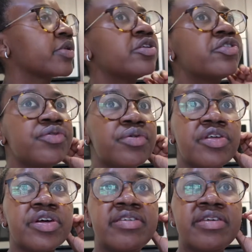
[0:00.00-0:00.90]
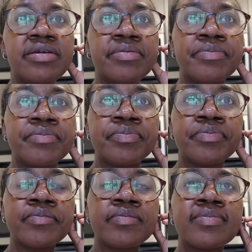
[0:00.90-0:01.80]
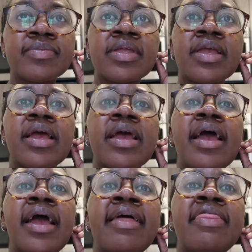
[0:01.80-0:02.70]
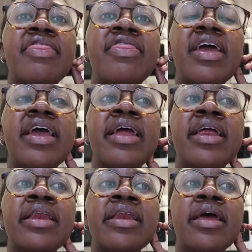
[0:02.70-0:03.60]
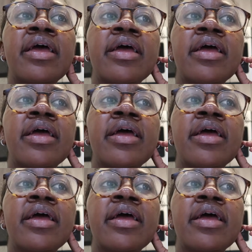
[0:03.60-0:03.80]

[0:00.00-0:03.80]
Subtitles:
2:30, and then